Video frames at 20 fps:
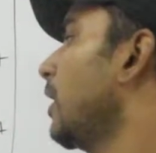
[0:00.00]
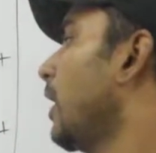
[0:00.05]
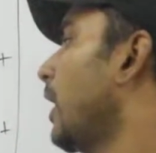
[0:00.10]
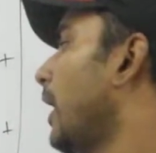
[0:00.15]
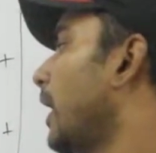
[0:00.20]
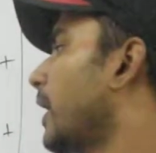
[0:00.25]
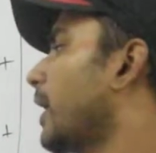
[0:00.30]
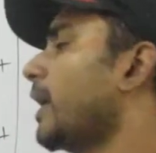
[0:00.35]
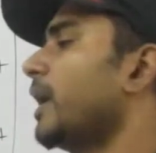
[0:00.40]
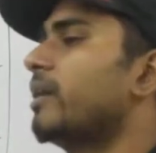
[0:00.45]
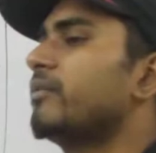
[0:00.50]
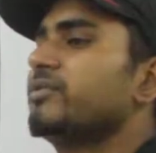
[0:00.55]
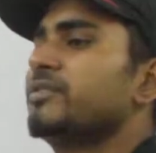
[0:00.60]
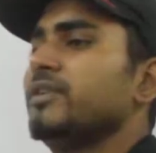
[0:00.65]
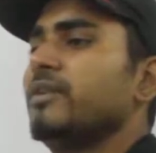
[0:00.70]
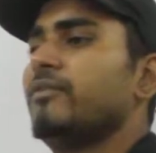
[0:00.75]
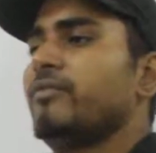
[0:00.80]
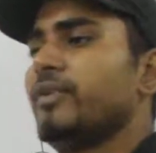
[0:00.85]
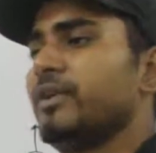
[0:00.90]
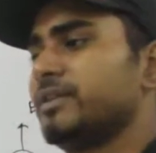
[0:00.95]
a curved
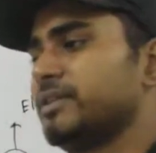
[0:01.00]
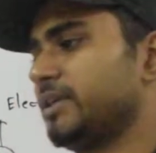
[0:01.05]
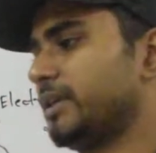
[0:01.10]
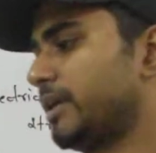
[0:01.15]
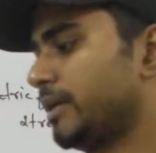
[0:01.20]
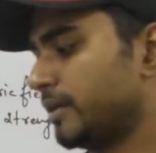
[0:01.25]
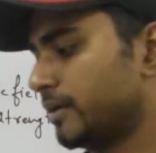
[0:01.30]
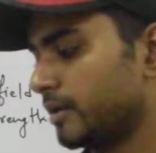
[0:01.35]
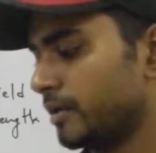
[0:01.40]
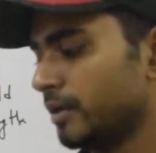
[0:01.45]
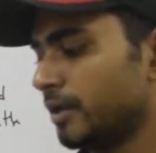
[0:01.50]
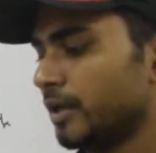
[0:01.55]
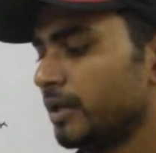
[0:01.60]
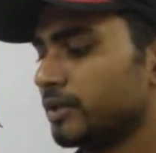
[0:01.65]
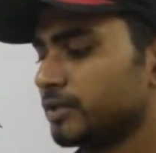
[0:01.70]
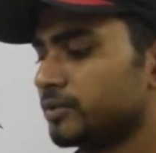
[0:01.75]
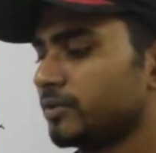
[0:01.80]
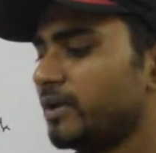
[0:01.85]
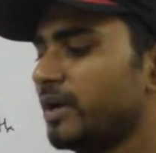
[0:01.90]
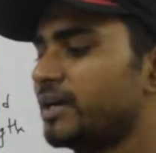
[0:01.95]
surface end,
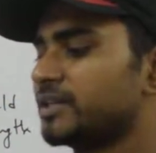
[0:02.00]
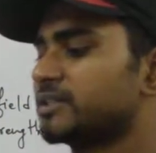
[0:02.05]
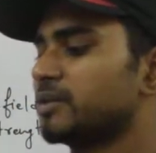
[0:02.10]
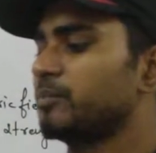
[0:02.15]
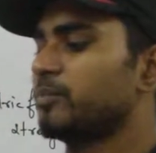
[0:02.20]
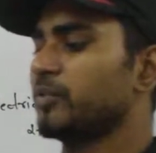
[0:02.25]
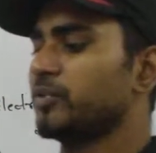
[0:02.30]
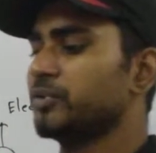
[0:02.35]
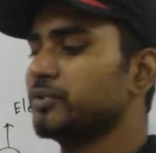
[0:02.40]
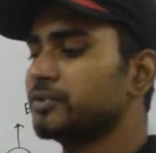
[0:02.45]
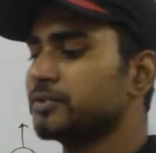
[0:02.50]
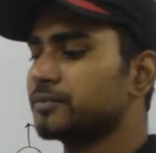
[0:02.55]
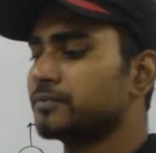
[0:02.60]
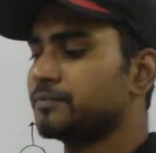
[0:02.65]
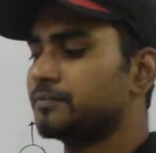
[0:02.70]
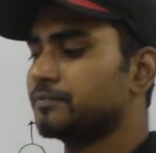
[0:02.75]
so let's suppose